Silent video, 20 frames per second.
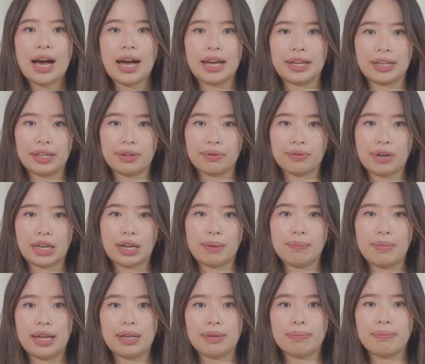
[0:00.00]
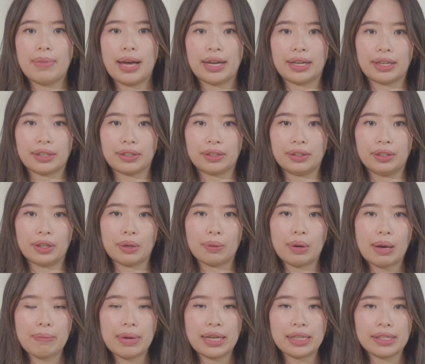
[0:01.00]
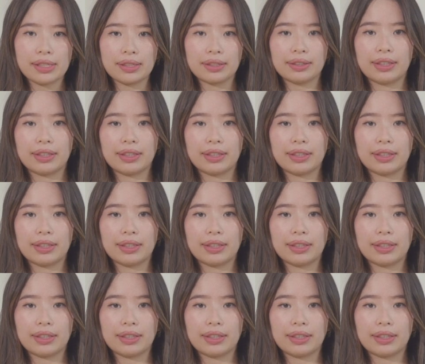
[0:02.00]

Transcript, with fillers: I can recommend medical equipment